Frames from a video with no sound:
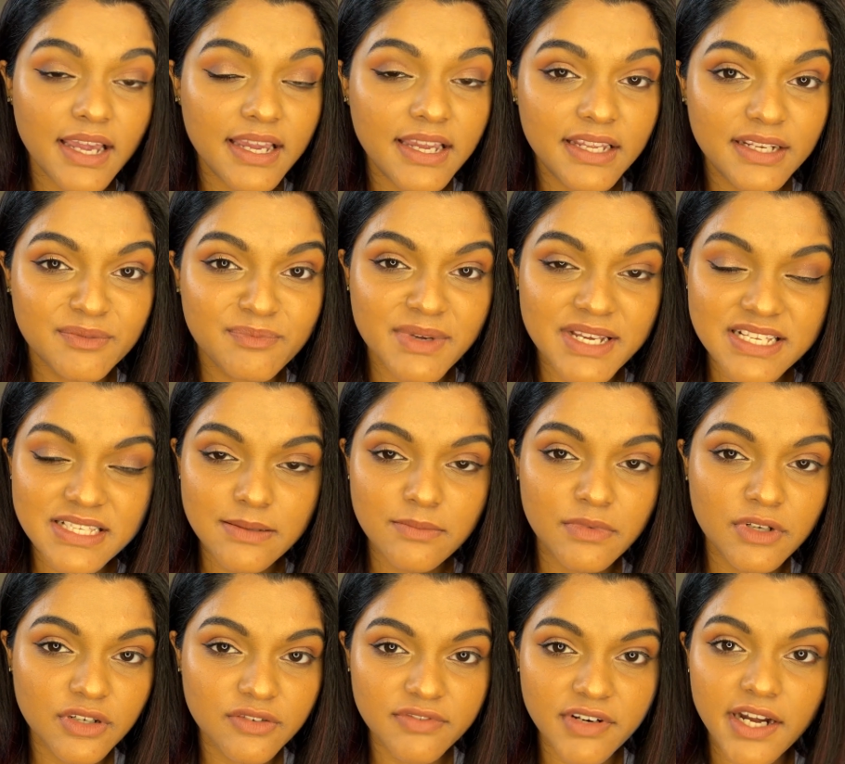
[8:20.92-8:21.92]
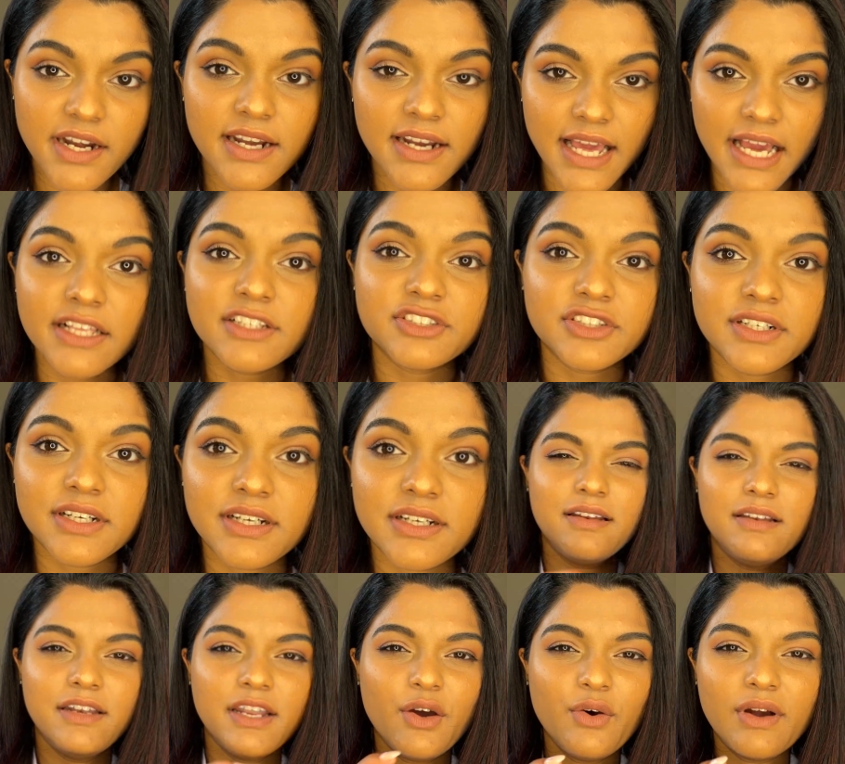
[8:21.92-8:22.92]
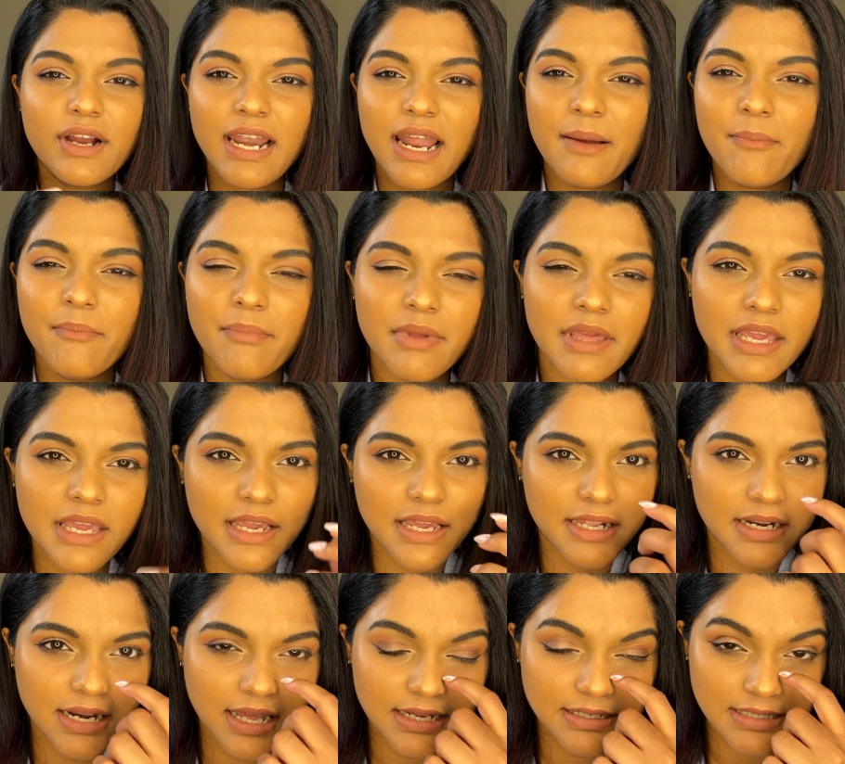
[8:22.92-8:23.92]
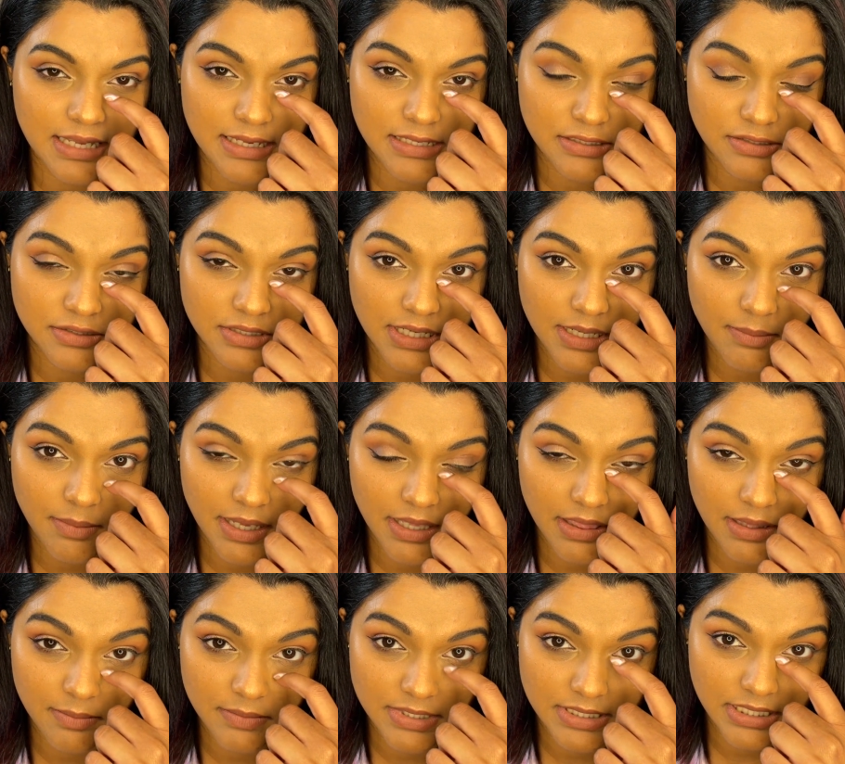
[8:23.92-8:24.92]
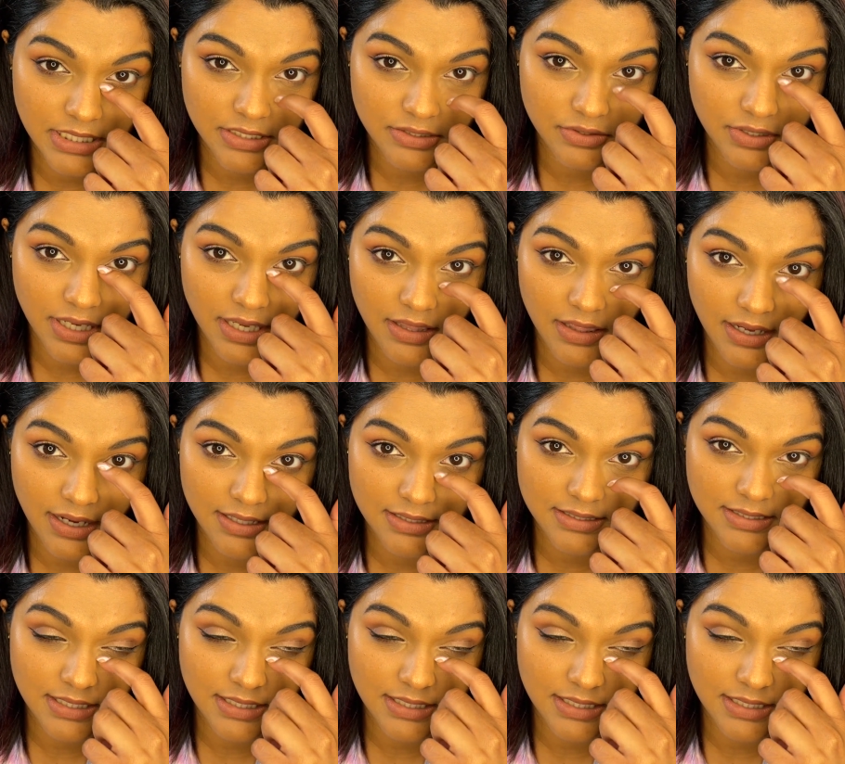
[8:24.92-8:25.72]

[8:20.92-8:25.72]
it makes them look very natural. No clumping, and like doesn't really make them stick together and